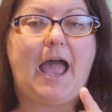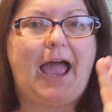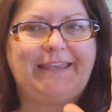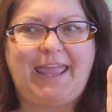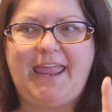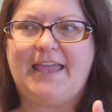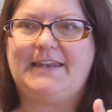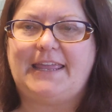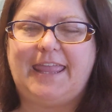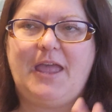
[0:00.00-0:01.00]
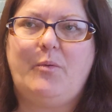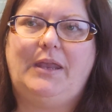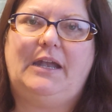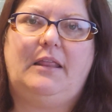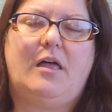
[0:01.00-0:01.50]
I can't
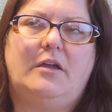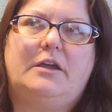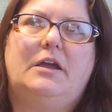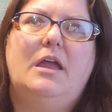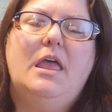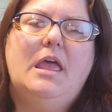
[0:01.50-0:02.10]
wait any longer.